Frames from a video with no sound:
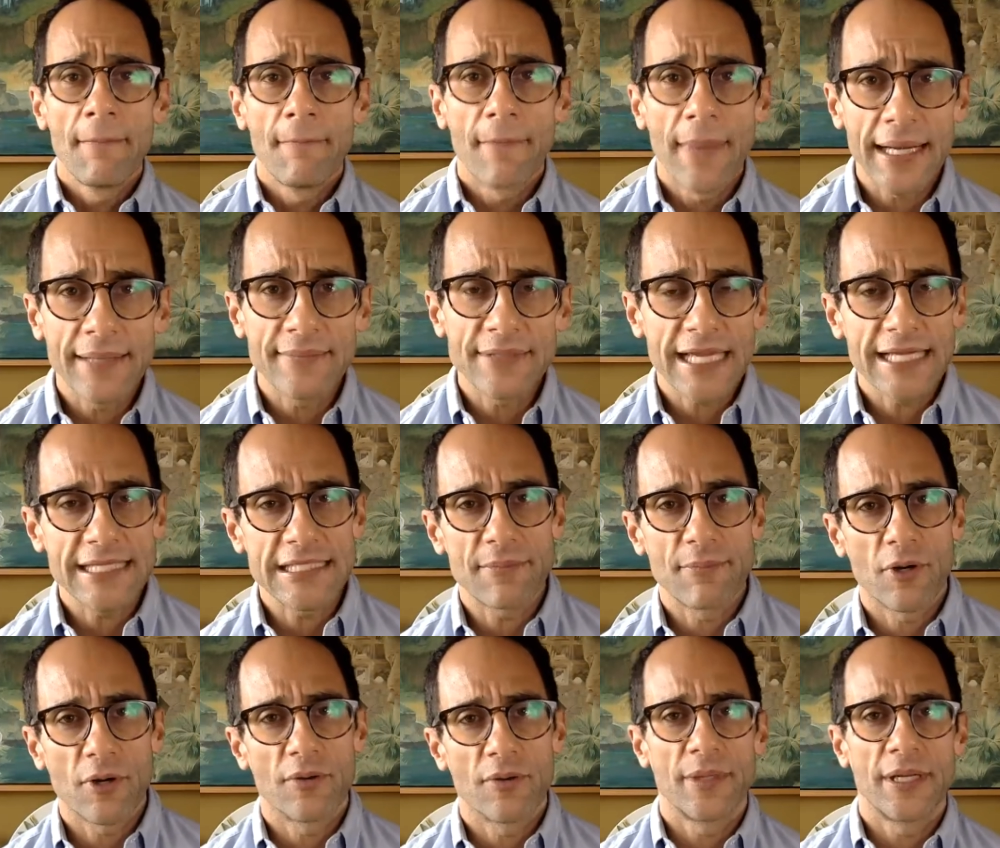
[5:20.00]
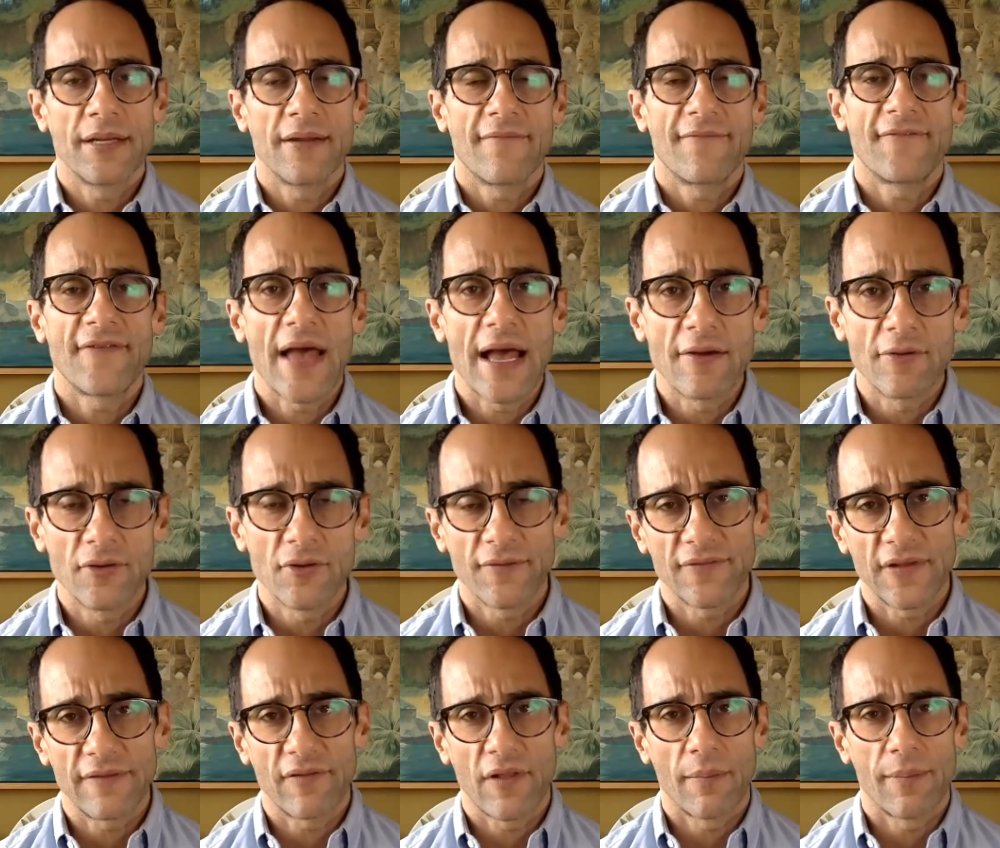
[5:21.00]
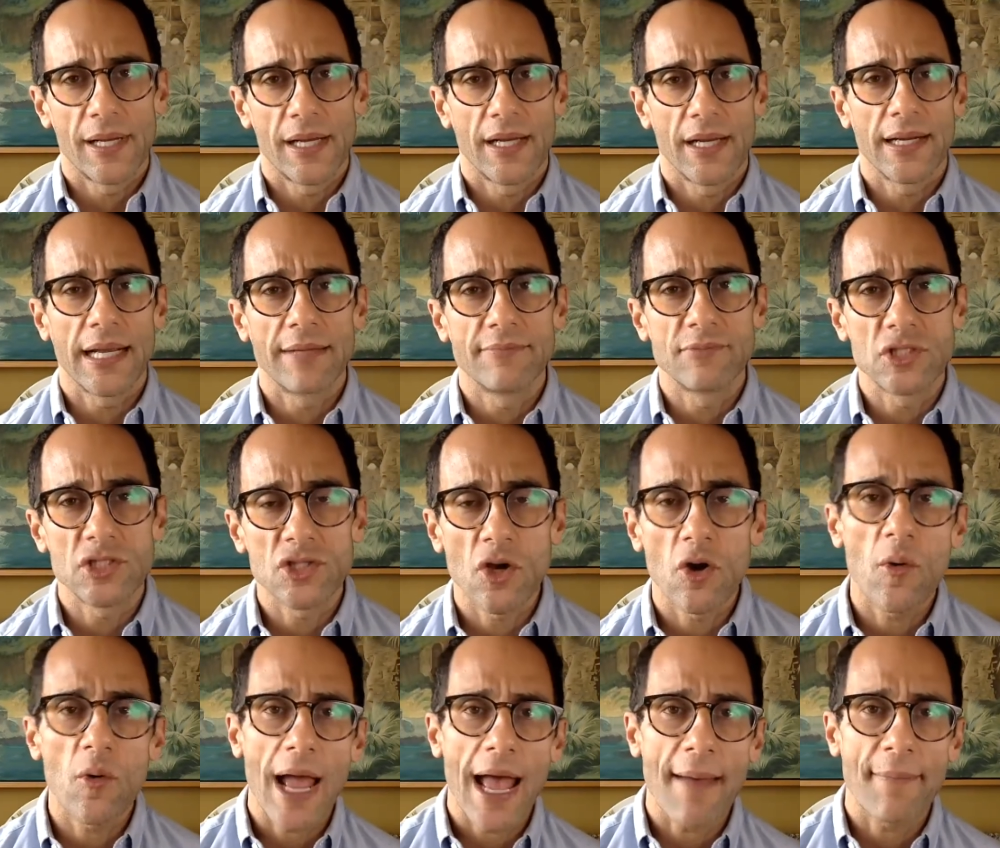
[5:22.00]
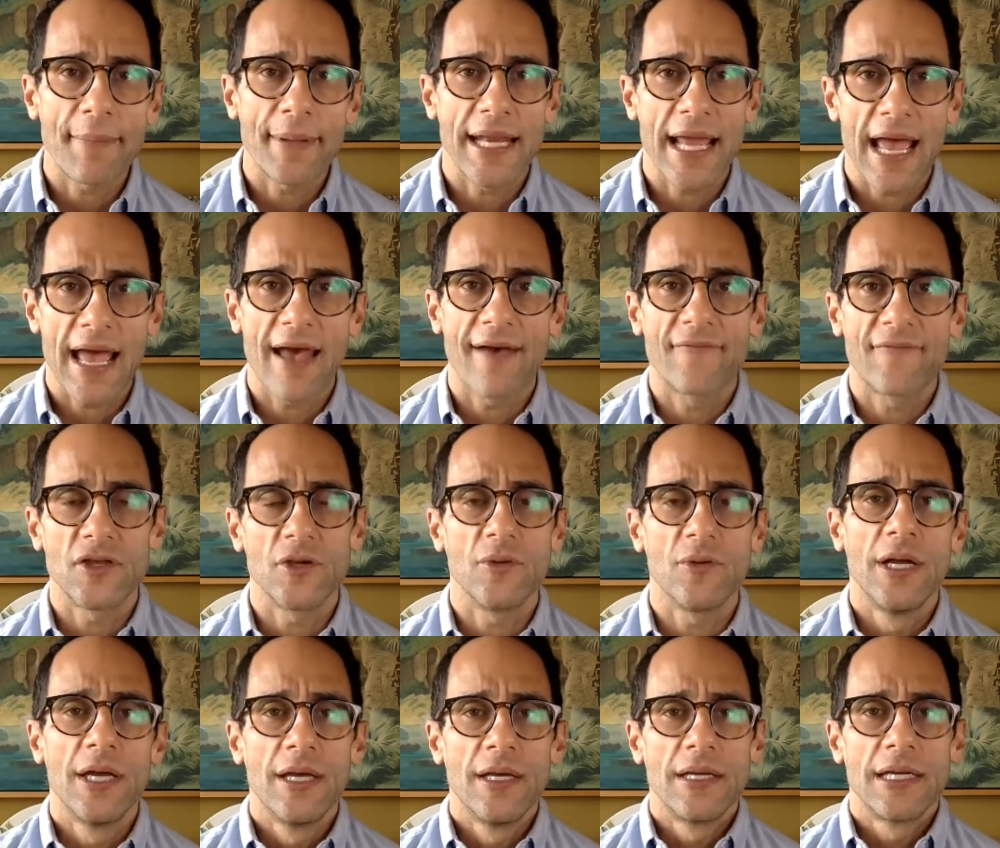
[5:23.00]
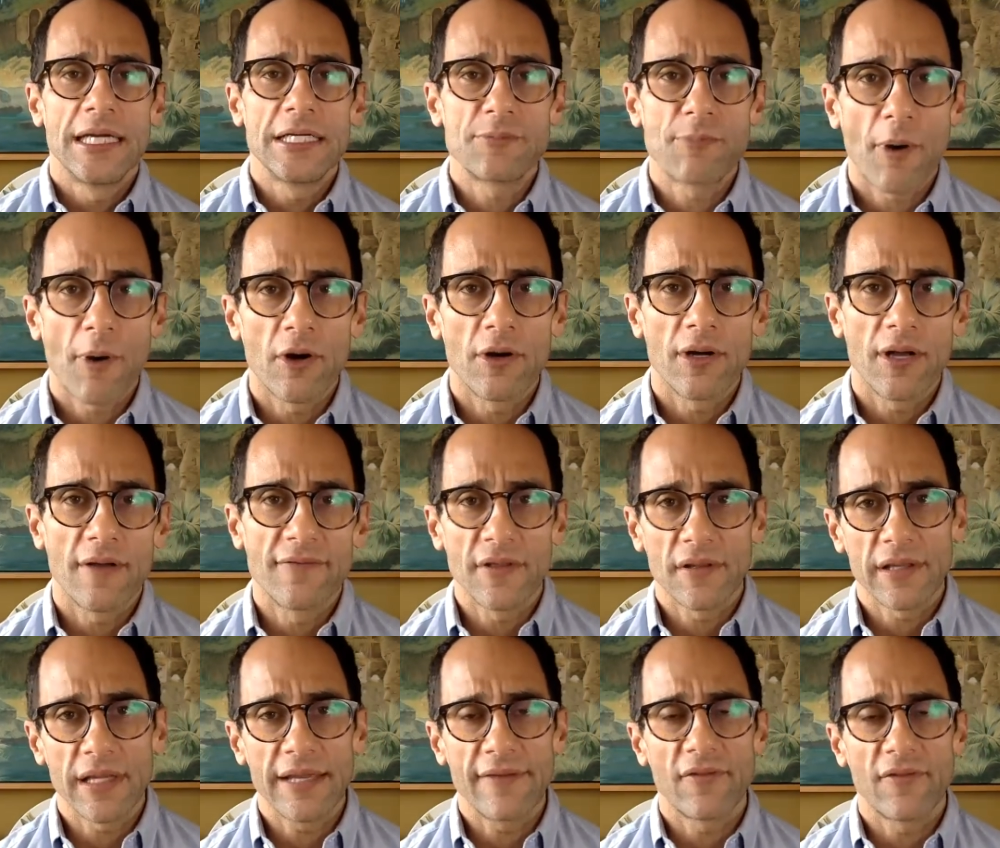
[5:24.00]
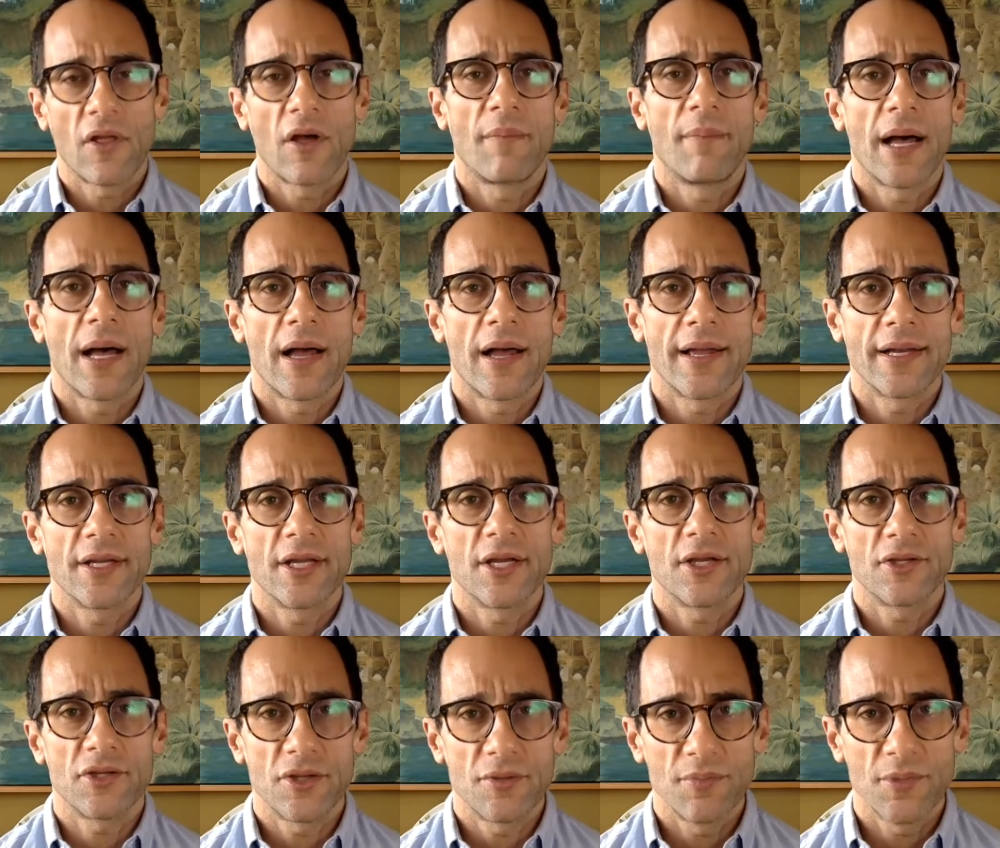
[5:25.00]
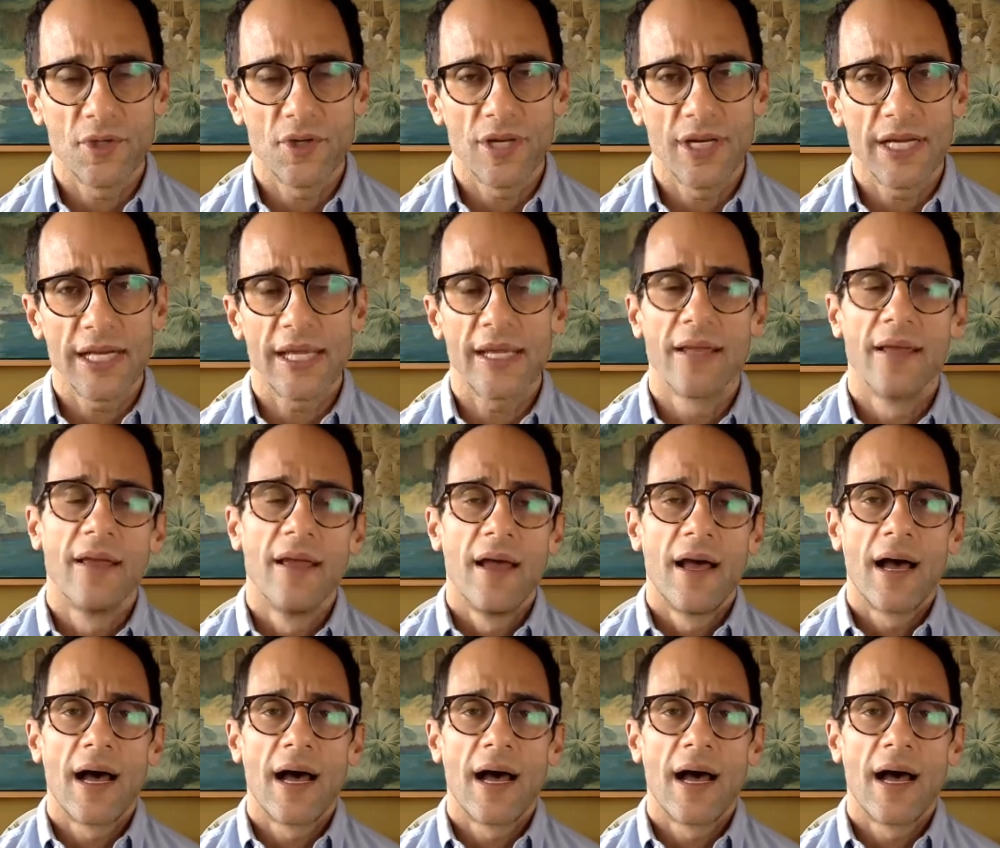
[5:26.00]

My name is Casey Berman, founder of Leave Law Behind. I'm so happy to have you as part of the Leave Law Behind community.